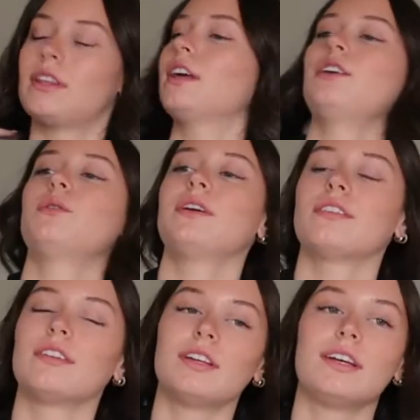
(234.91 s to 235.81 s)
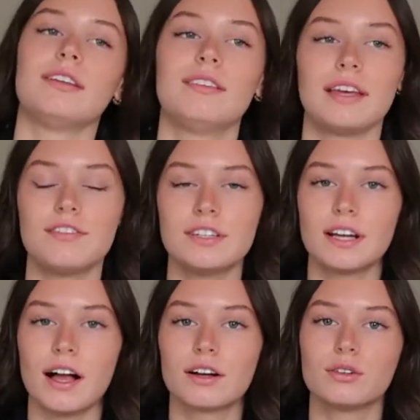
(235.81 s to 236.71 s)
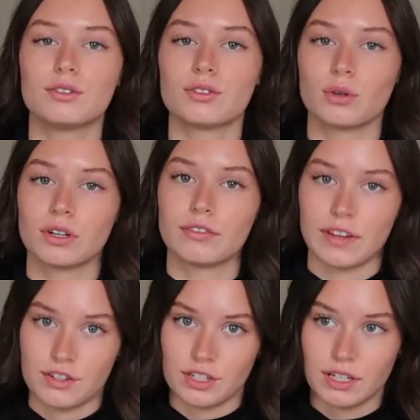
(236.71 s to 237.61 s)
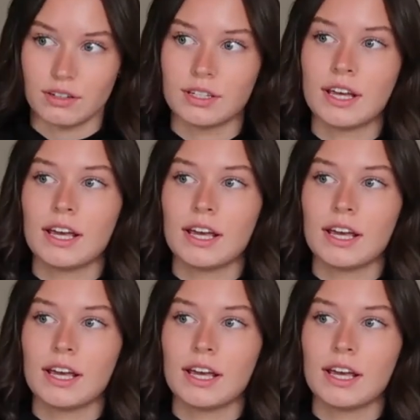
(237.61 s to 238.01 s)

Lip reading: that you either need safety goggles or a face shield,